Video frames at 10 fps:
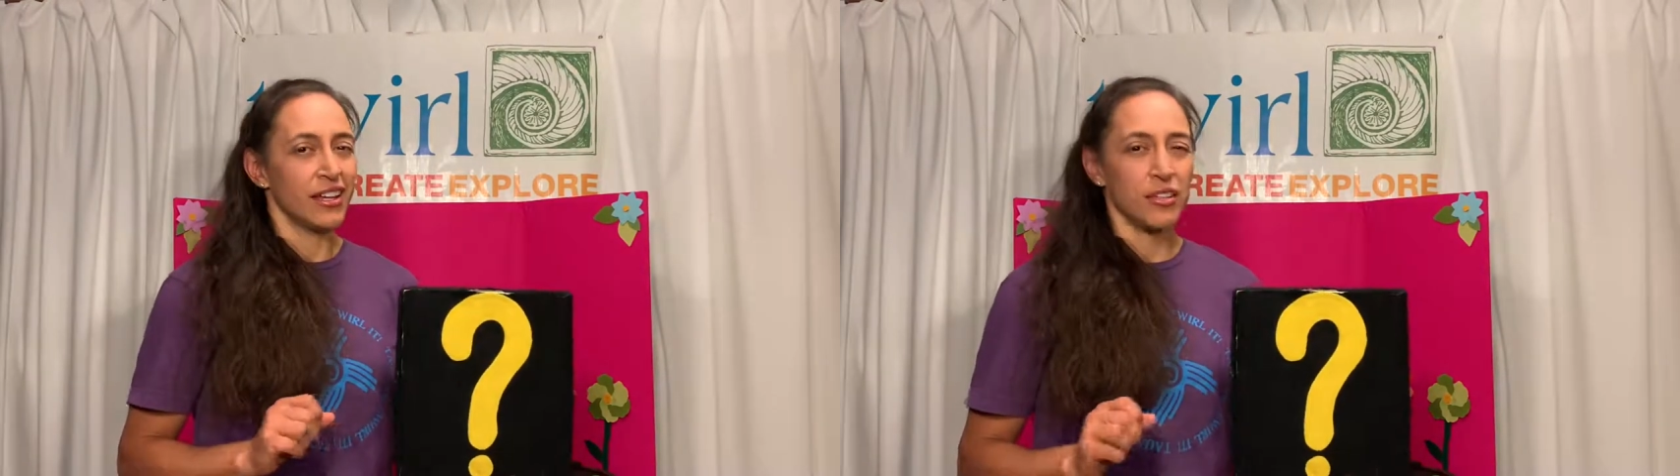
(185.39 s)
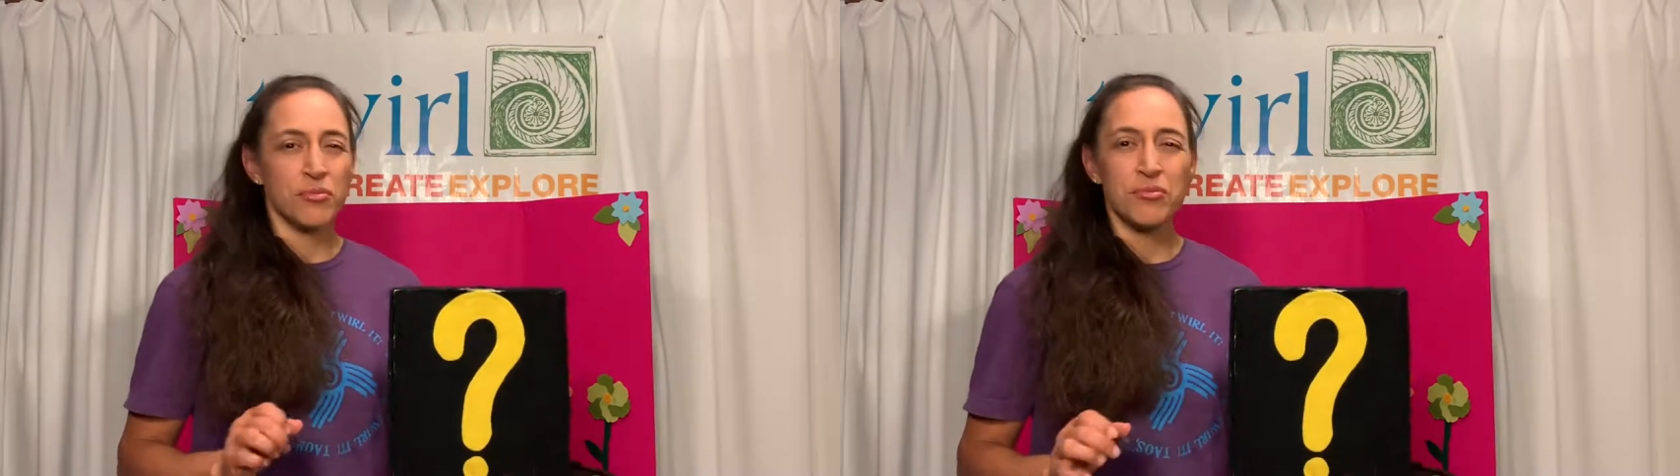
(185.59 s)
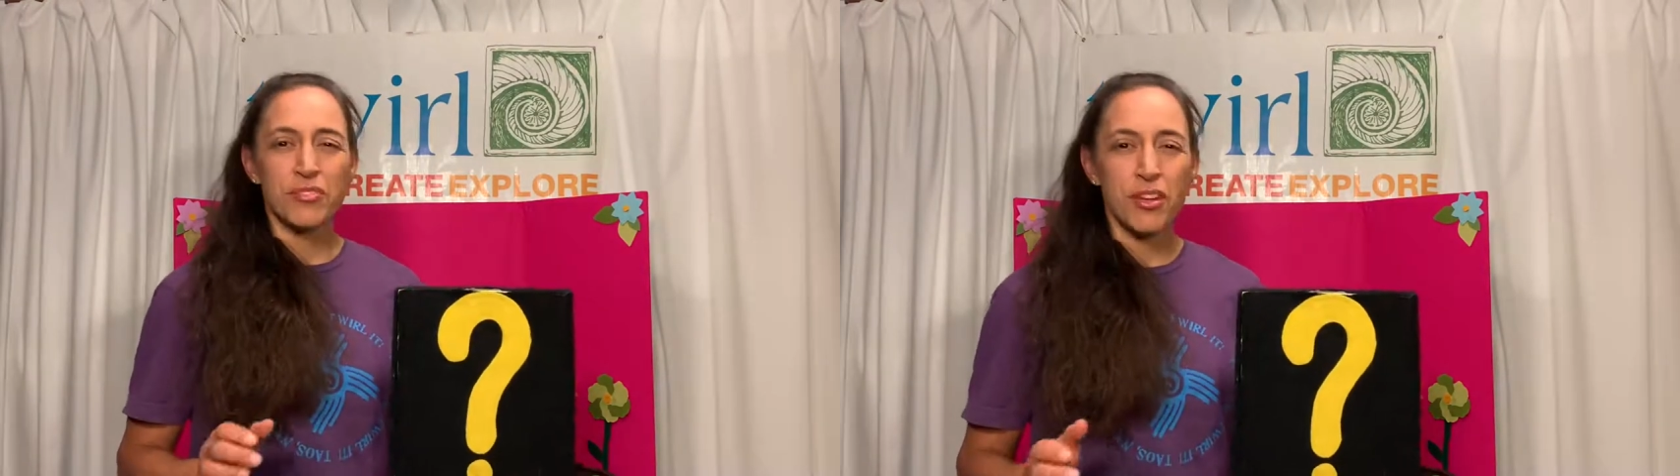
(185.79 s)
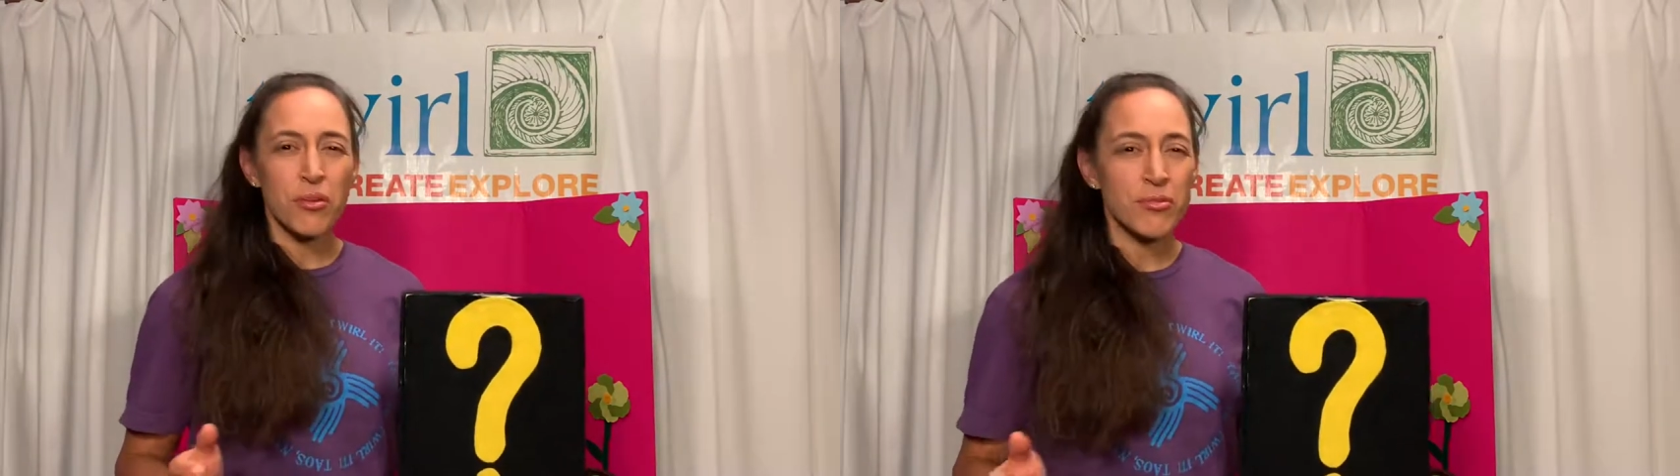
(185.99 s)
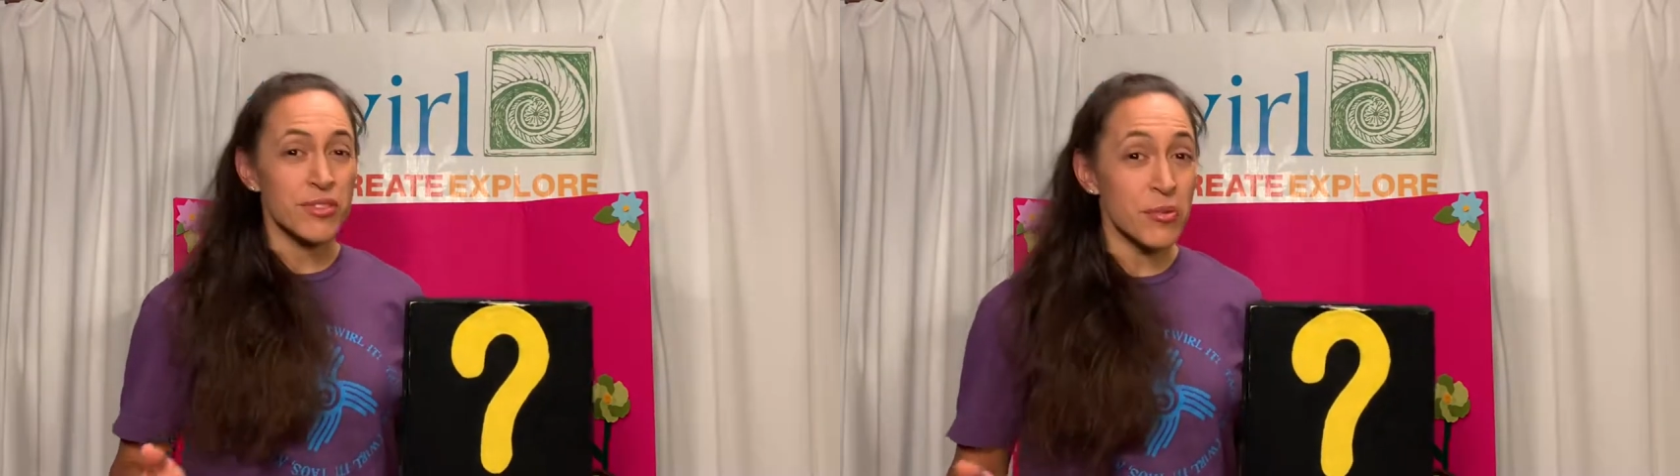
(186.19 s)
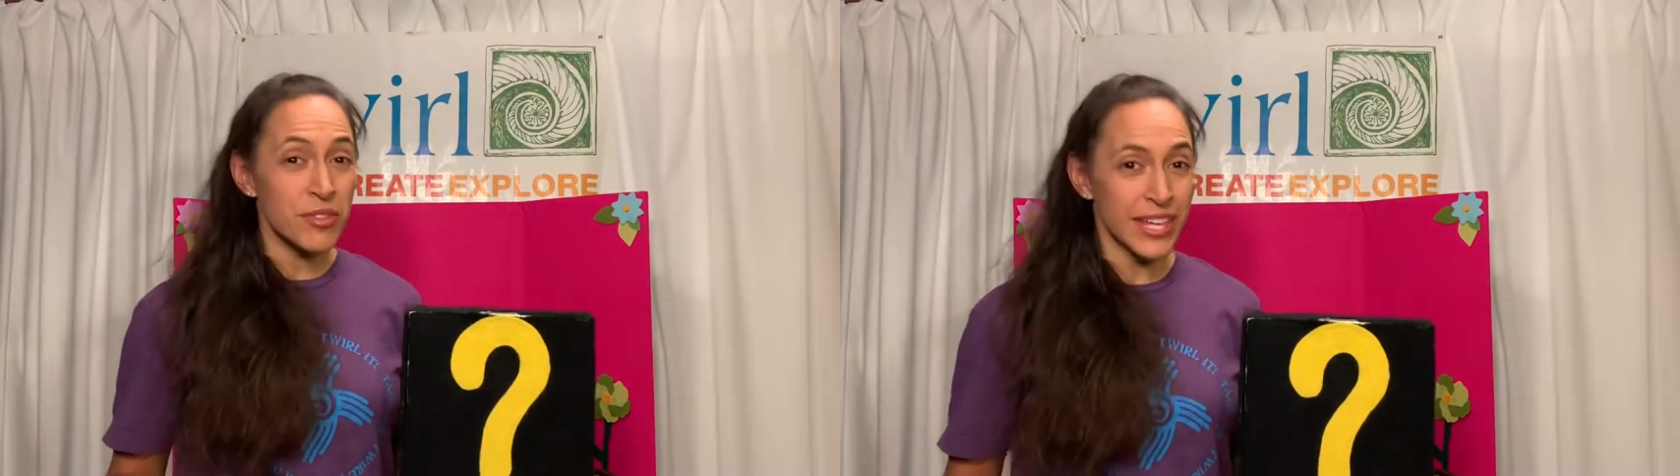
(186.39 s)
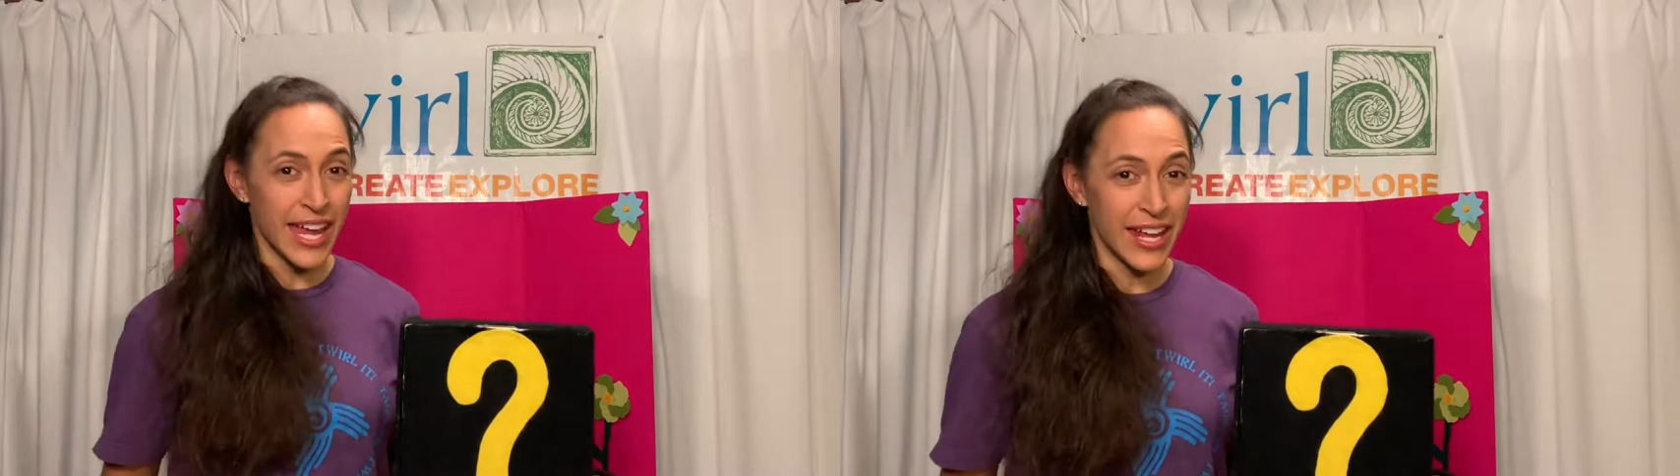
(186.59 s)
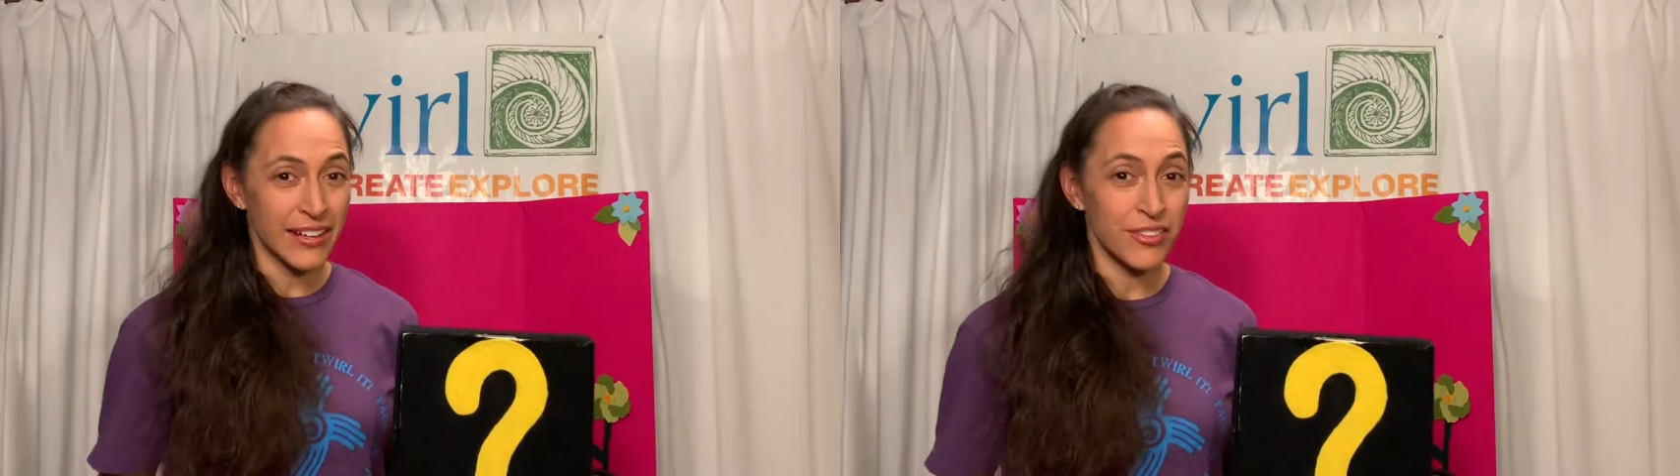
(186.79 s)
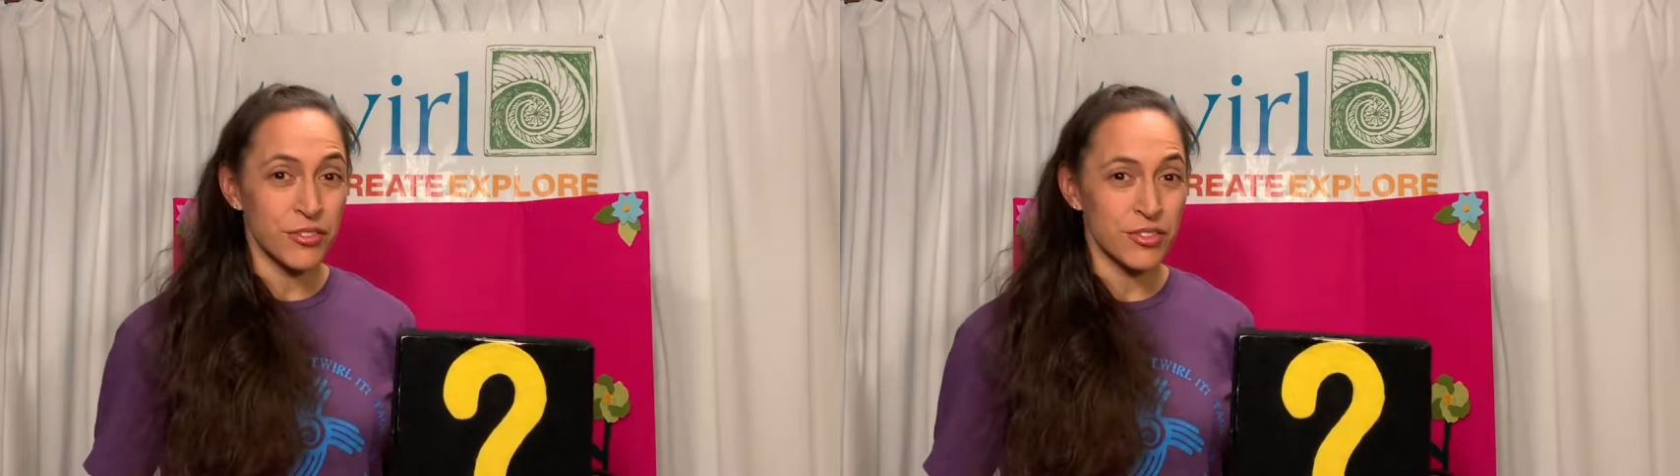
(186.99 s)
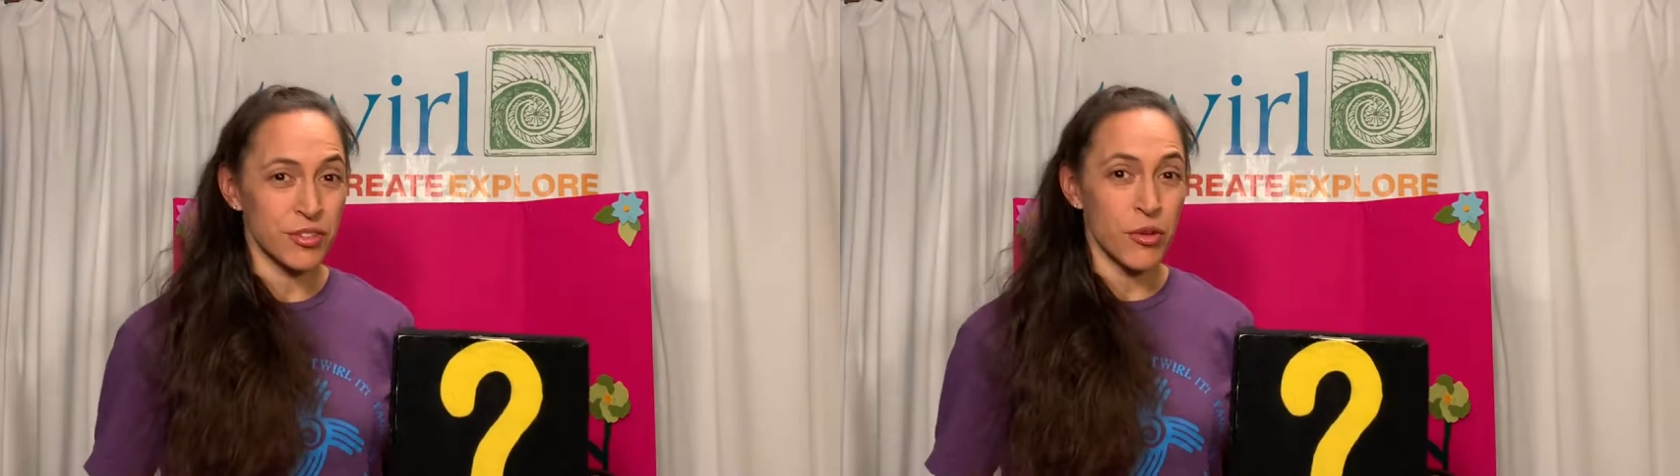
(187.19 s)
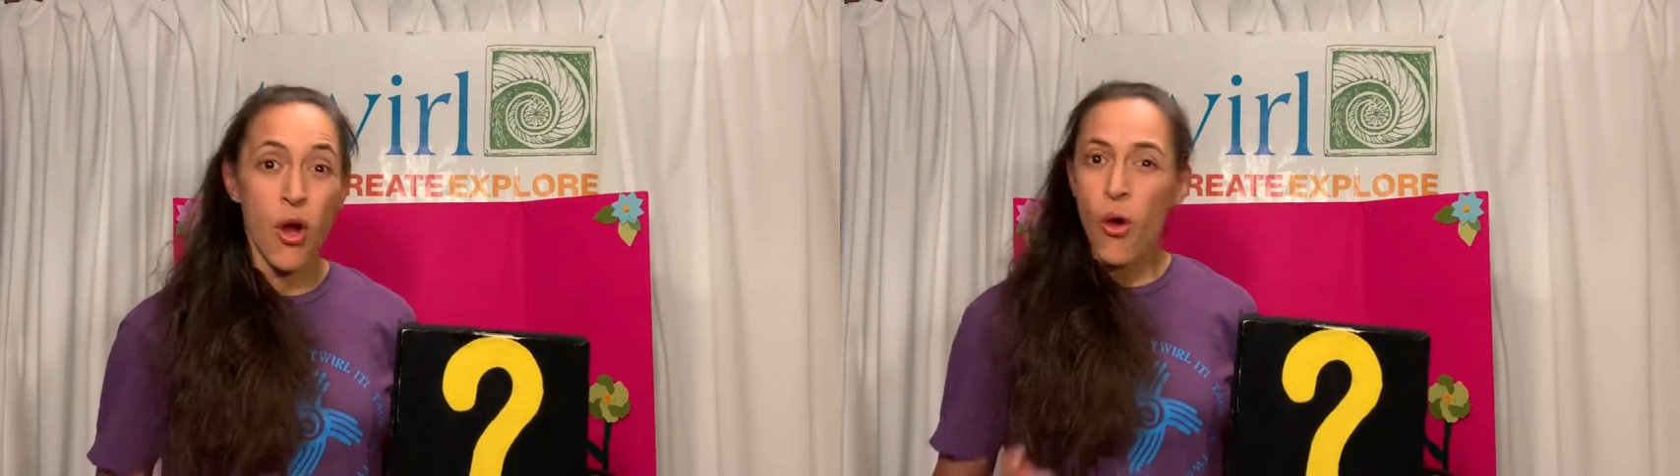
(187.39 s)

you don't know the answer to,